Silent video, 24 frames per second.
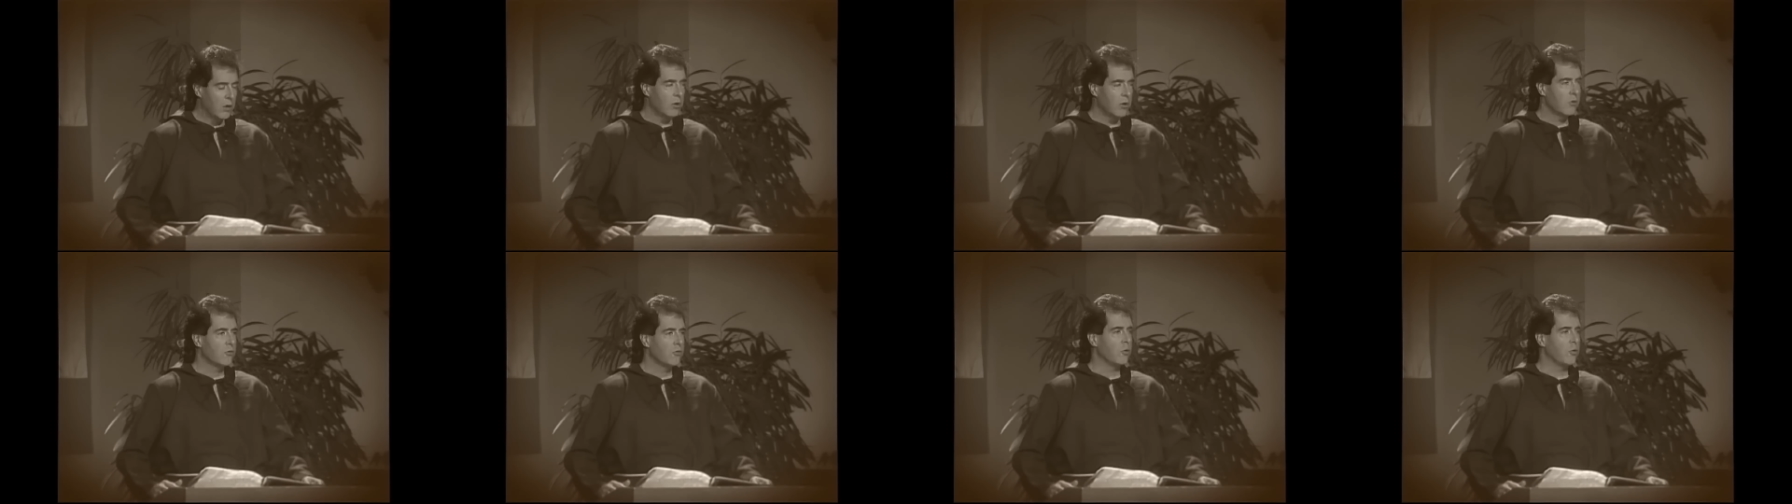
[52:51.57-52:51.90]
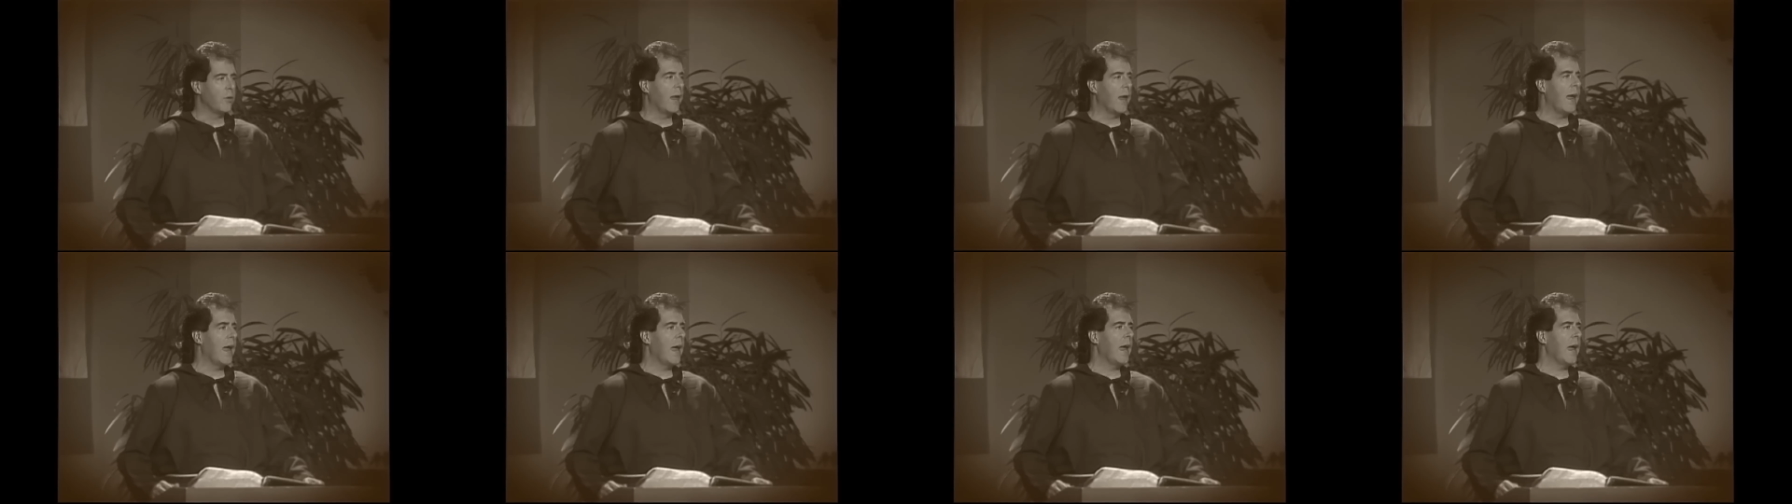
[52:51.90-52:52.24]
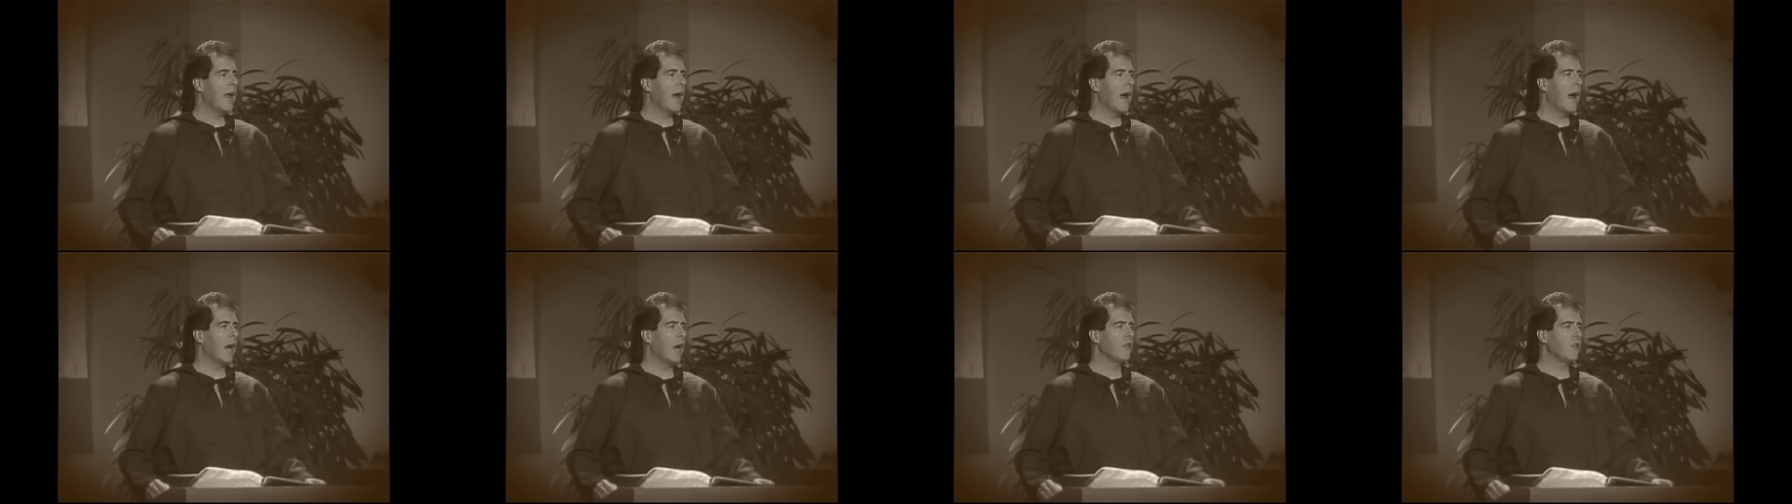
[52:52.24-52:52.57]
Today
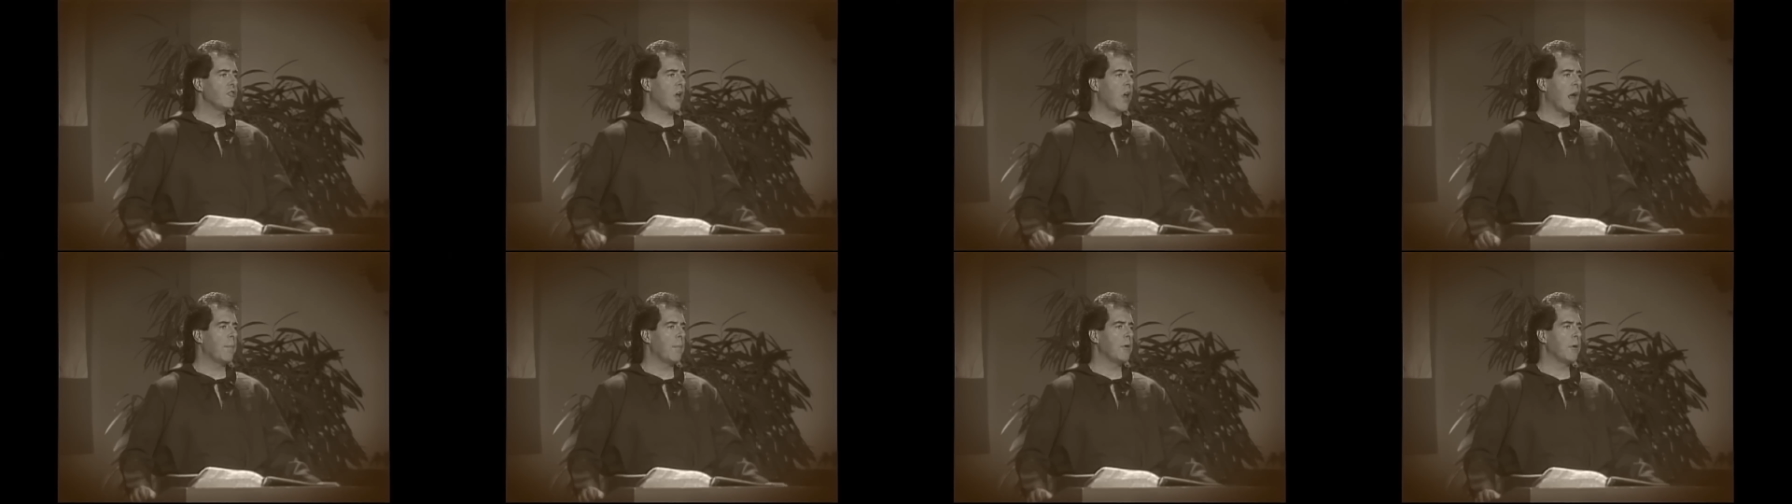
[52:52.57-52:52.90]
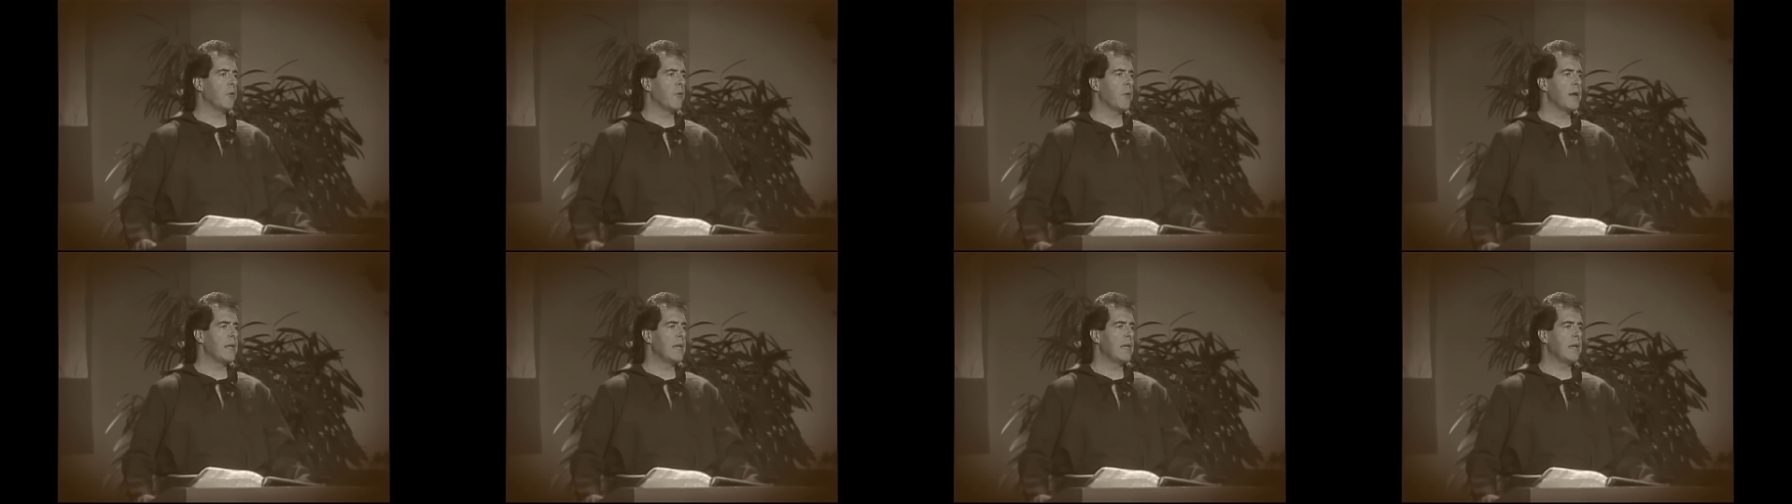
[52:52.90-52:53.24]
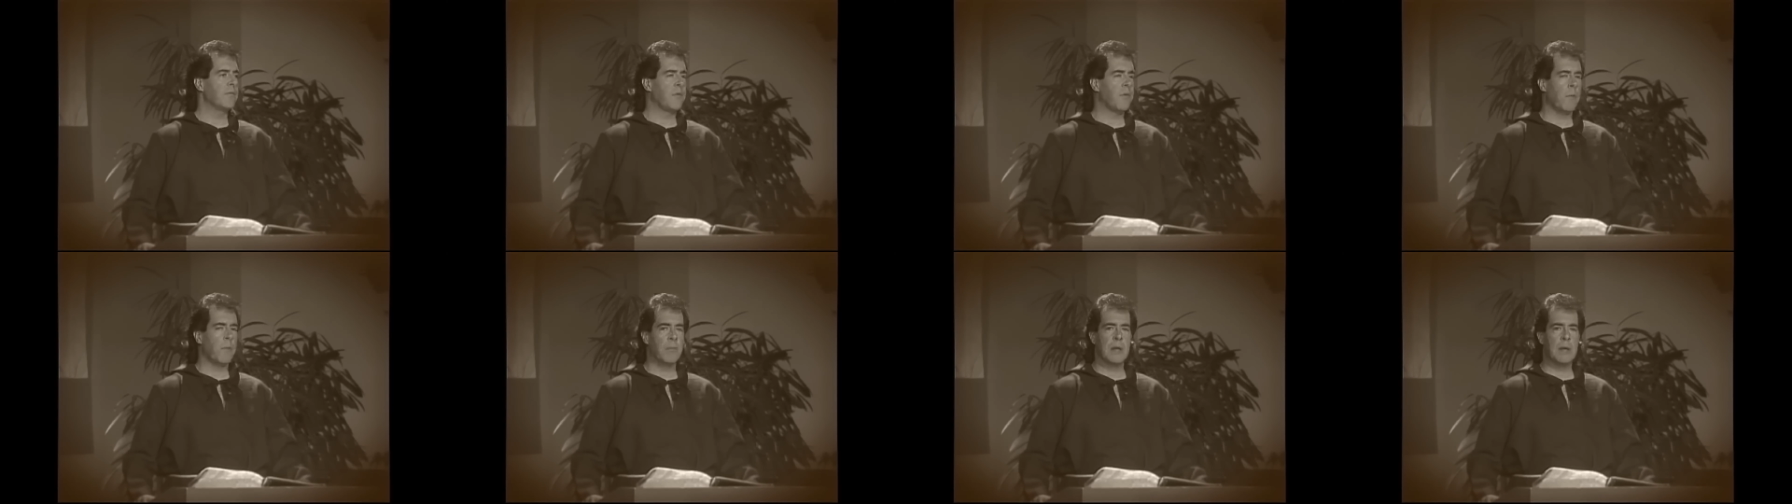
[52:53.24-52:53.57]
I shall be reading
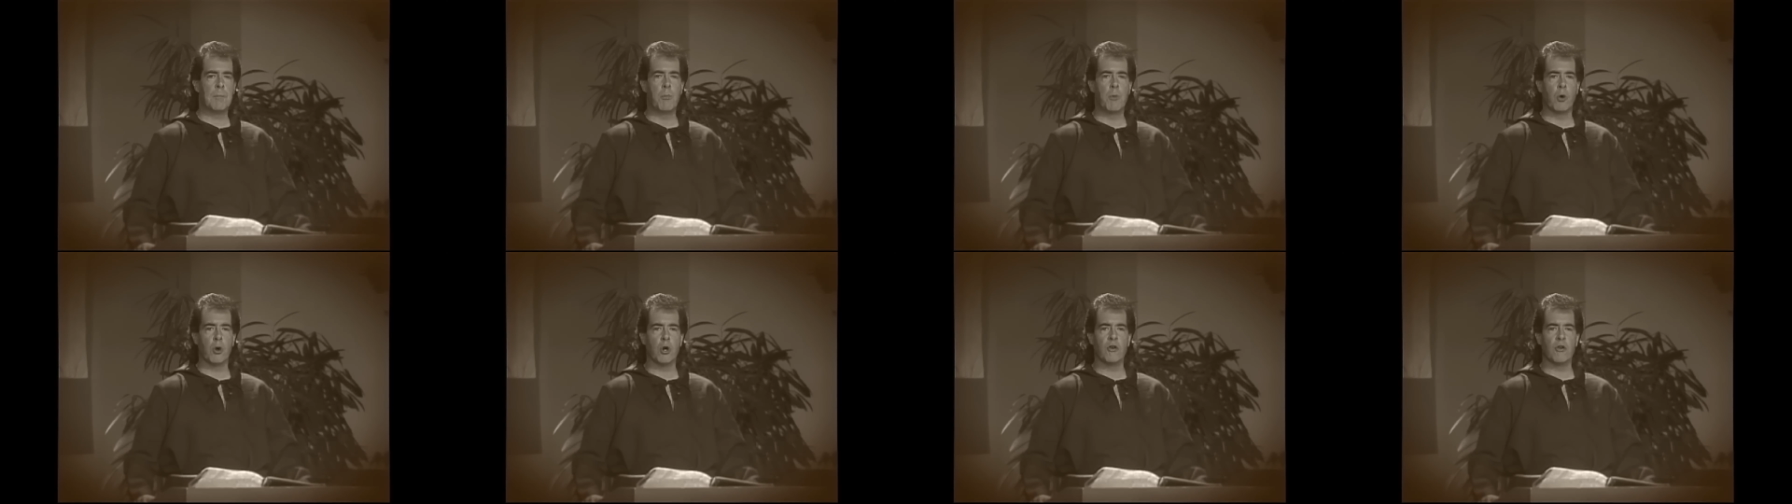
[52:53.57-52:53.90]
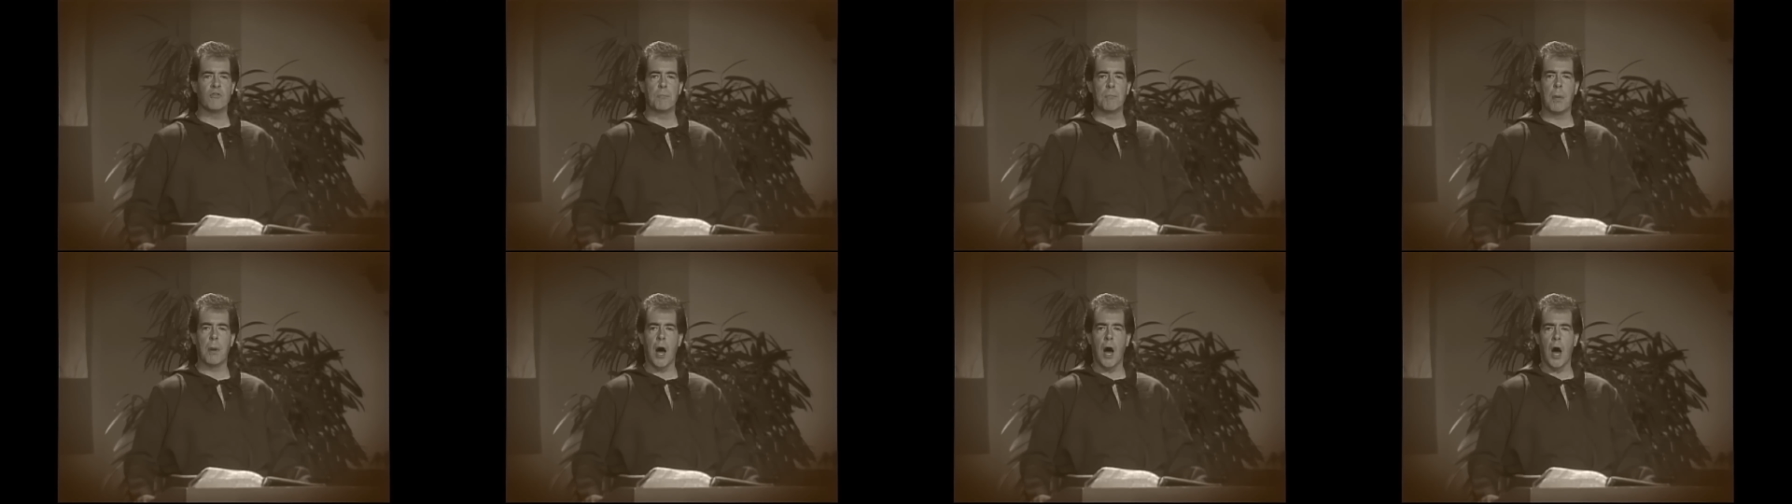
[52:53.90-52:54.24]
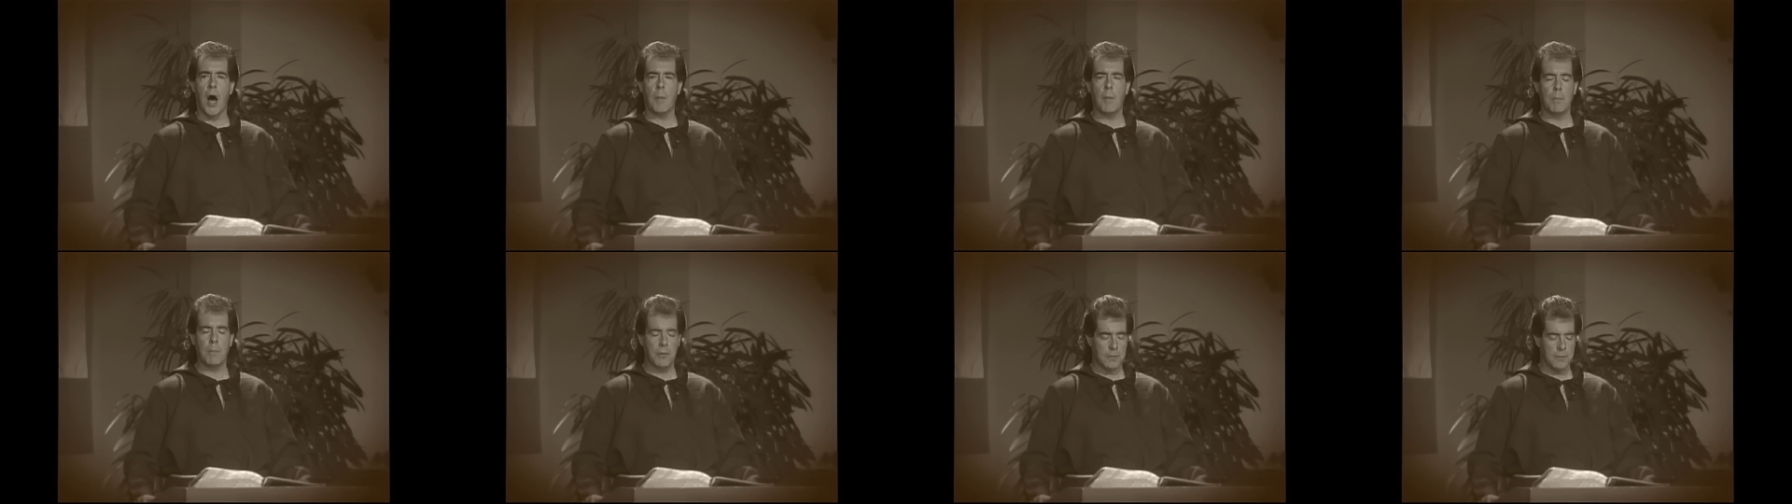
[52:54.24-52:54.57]
from the Book of
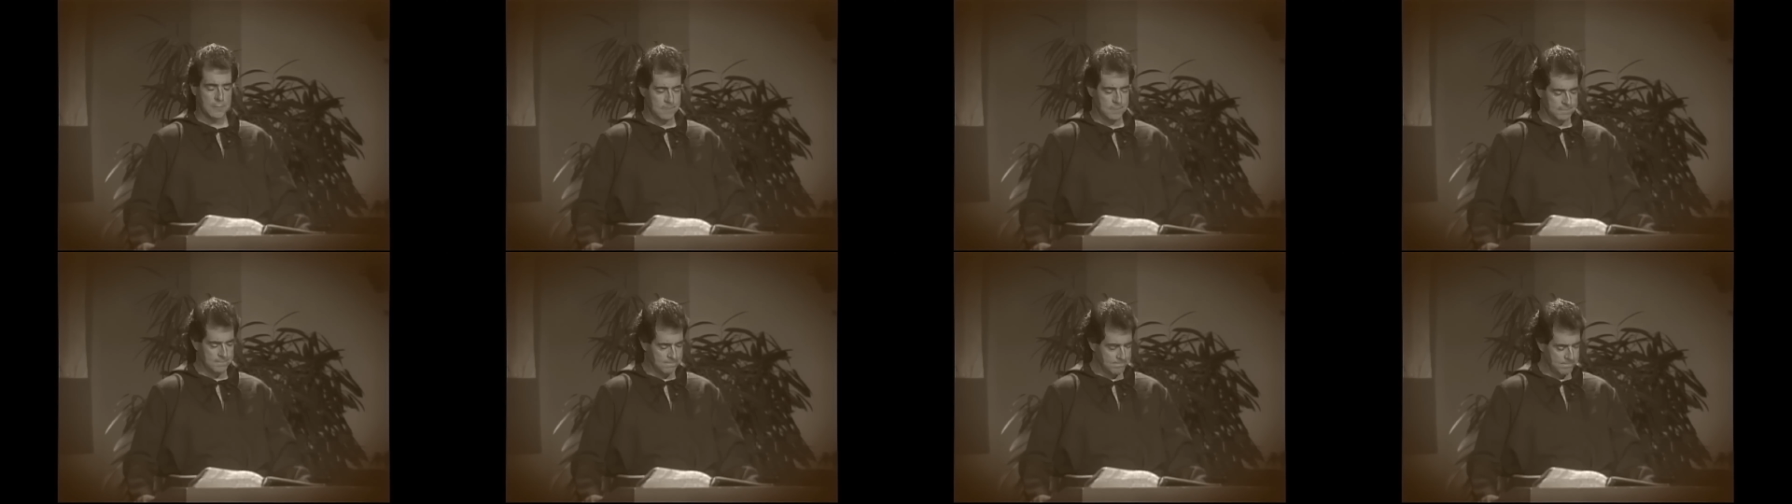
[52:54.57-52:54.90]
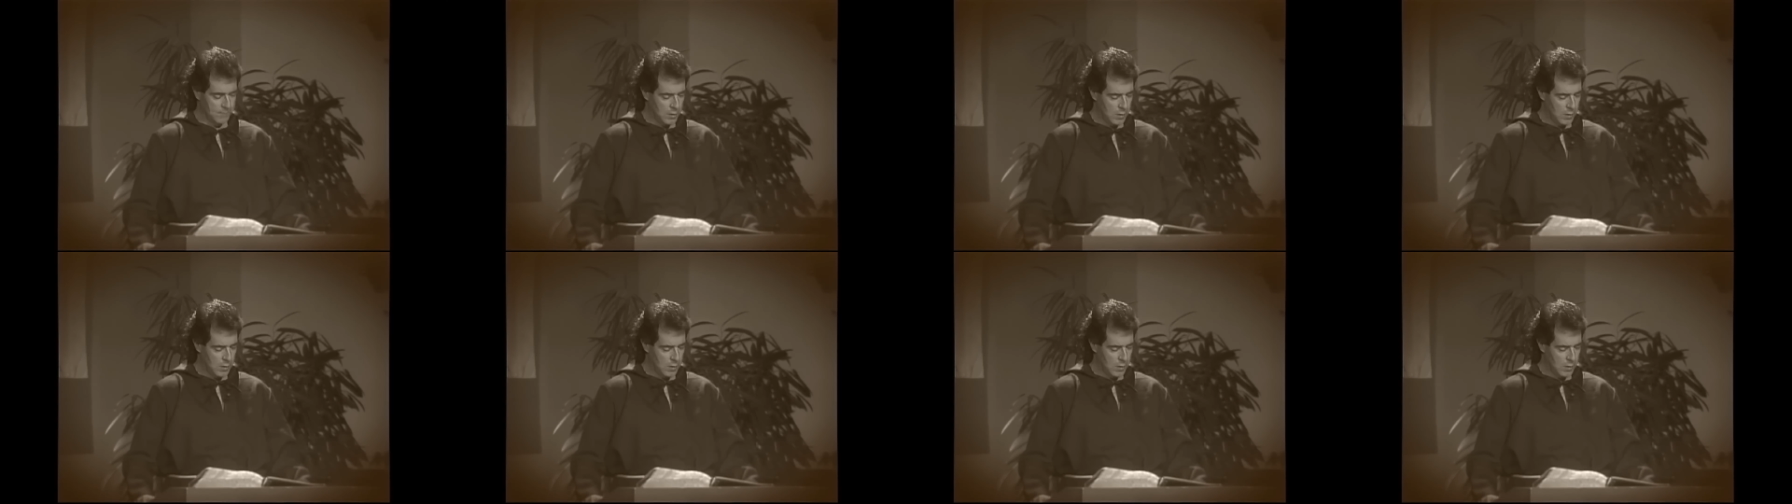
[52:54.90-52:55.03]
Bob,